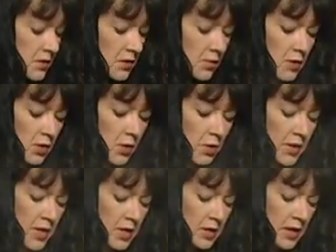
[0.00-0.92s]
So I'm going to go
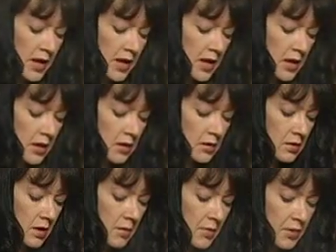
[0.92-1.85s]
ahead and add
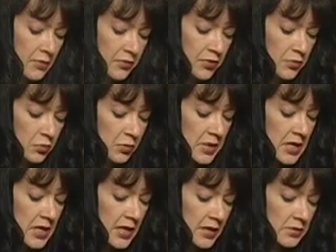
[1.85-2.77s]
about
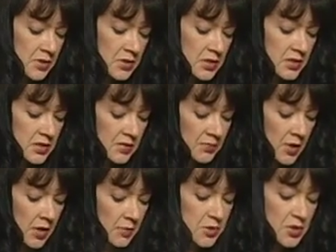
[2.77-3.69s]
3 ounces of
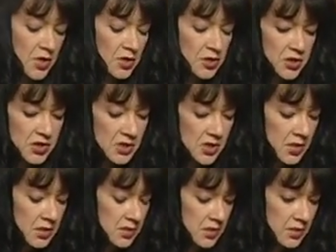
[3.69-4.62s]
Parmesan
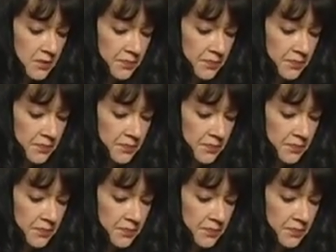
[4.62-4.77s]
cheese,